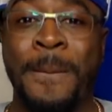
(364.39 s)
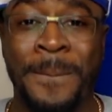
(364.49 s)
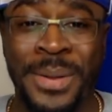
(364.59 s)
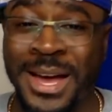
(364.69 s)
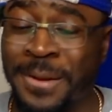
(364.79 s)

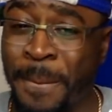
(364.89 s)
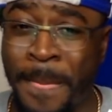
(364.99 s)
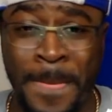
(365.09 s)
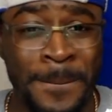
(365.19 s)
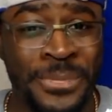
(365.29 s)
But
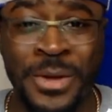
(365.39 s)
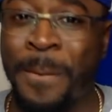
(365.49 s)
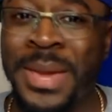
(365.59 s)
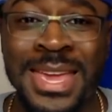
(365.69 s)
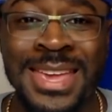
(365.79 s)
to
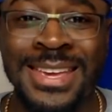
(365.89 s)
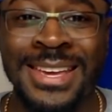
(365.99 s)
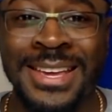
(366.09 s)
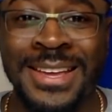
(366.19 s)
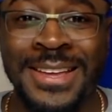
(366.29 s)
me,
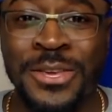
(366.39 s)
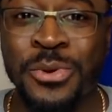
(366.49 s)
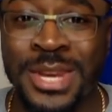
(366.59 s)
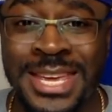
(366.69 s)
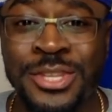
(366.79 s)
you
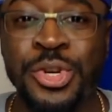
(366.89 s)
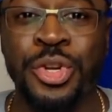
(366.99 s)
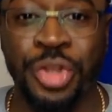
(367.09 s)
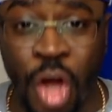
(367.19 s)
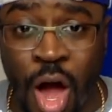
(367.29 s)
need your
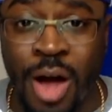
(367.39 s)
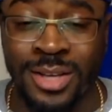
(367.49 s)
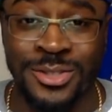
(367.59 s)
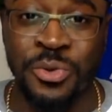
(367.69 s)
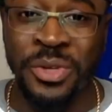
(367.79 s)

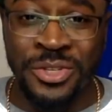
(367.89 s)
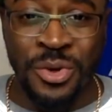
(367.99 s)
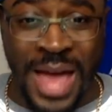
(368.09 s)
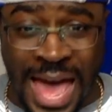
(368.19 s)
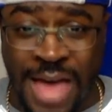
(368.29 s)
dogs. You need
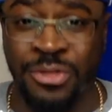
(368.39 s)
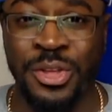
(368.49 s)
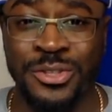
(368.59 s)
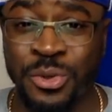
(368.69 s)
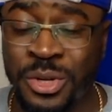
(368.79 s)
your
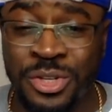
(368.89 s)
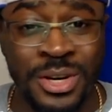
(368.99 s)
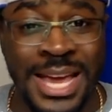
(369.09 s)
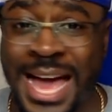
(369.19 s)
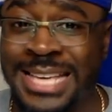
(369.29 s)
athletes. You need your
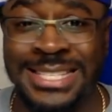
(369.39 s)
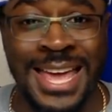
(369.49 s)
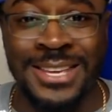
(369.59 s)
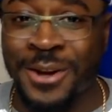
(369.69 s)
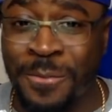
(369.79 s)
guys
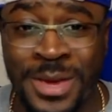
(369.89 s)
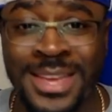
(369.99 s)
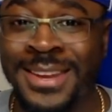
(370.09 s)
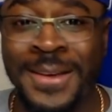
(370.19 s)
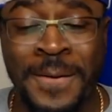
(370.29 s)
that, you know what I
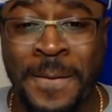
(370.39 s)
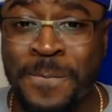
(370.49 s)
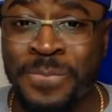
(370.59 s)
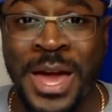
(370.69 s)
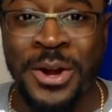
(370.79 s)
mean,
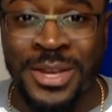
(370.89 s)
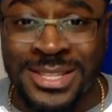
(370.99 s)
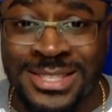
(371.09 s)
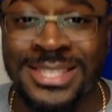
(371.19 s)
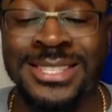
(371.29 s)
that are
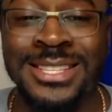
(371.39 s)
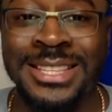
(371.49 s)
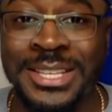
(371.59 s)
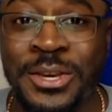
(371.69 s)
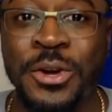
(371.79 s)

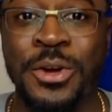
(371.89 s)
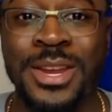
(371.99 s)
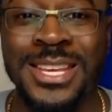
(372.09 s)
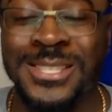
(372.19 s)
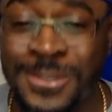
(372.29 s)
consistently
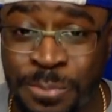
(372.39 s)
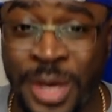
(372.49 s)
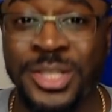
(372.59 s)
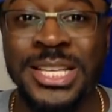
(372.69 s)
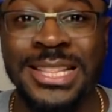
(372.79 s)
good,
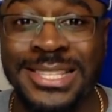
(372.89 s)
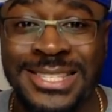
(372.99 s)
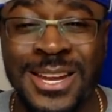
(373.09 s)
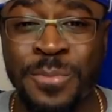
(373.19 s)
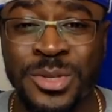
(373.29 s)
especially at the
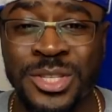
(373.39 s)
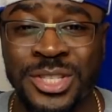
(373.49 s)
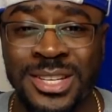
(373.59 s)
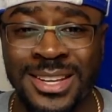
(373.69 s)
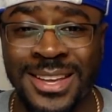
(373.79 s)
center
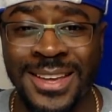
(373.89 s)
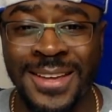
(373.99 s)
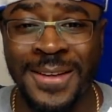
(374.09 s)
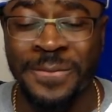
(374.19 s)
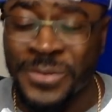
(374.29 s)
position.
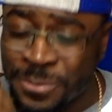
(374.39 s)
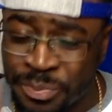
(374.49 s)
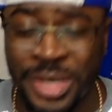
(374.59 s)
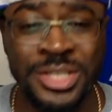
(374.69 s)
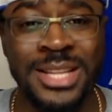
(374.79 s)

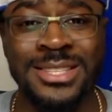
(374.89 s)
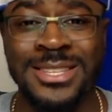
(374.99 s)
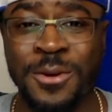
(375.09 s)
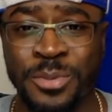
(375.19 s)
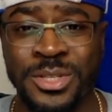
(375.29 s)
Especially at the
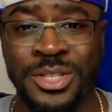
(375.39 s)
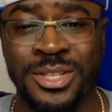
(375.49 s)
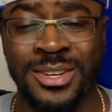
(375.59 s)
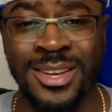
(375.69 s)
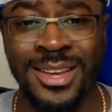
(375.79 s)
center position.